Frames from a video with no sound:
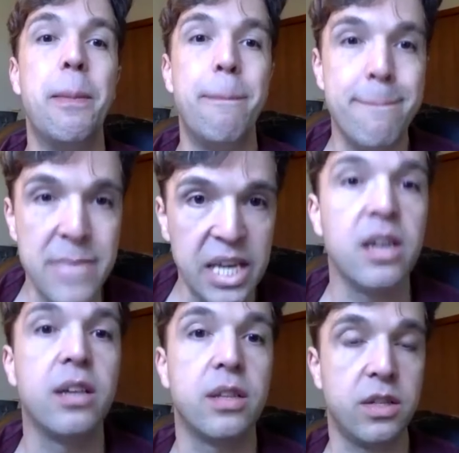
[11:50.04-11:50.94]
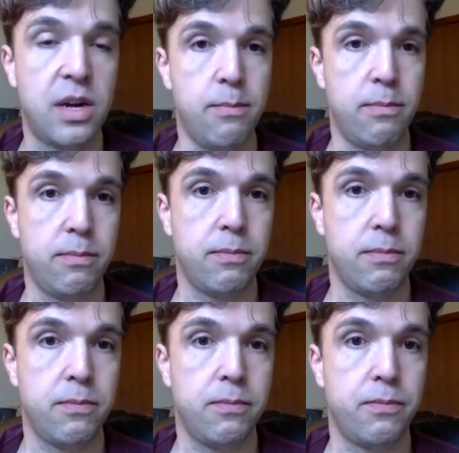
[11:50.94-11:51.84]
making the time.
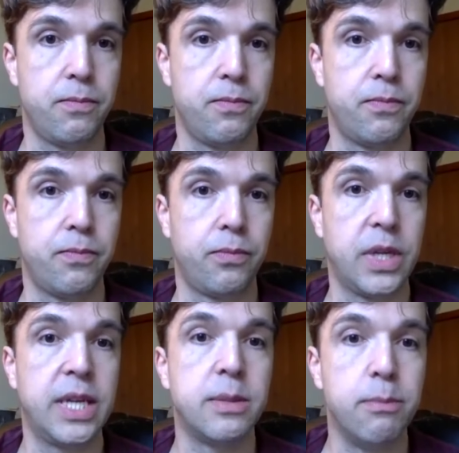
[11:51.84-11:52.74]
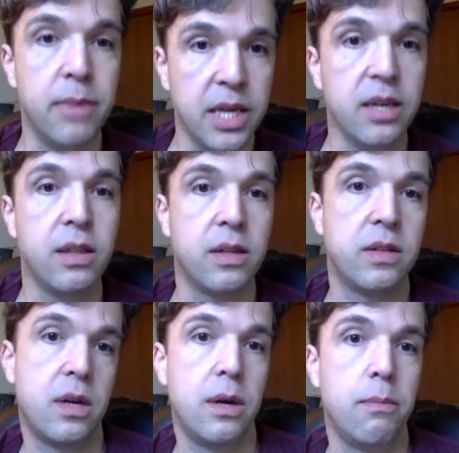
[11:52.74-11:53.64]
It's making the
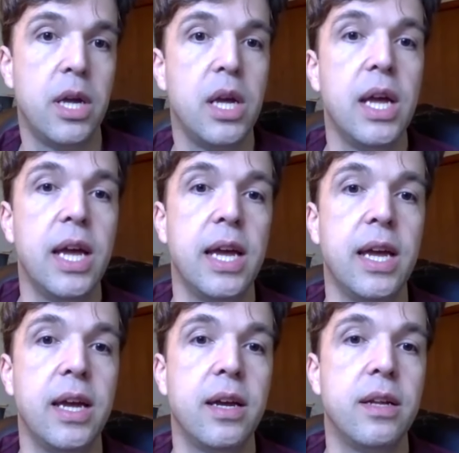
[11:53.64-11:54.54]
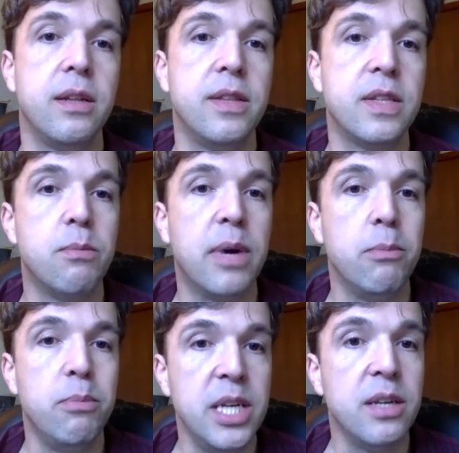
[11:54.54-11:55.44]
time. And this
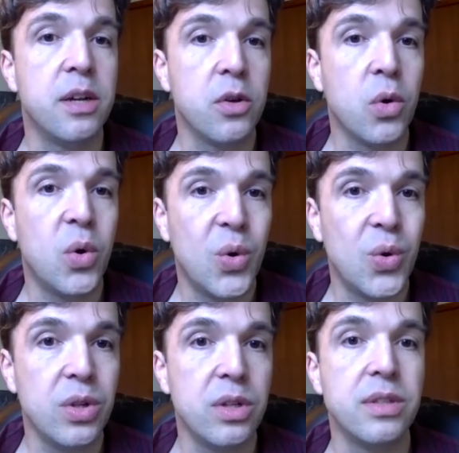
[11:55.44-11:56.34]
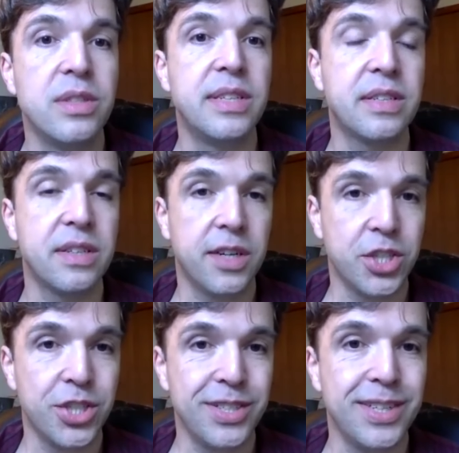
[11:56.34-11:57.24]
might be another whole
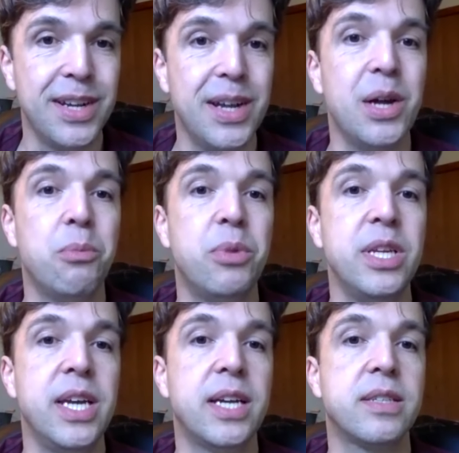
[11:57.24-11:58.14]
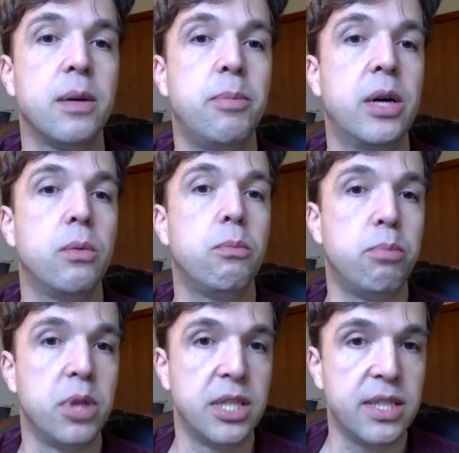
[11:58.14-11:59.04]
discussion, but yes, about
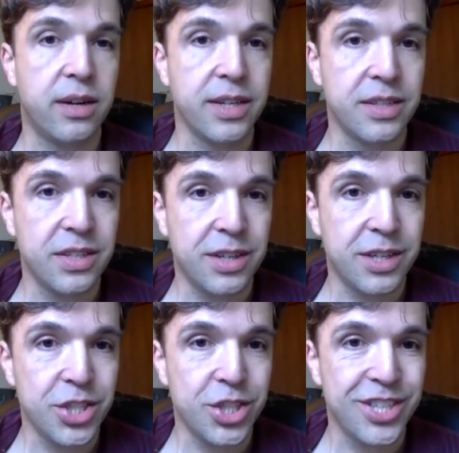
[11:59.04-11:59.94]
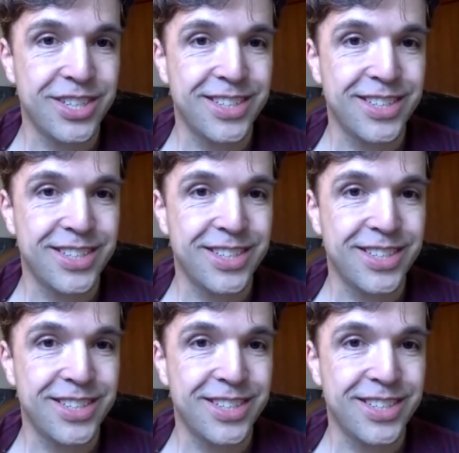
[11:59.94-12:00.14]
platonic touch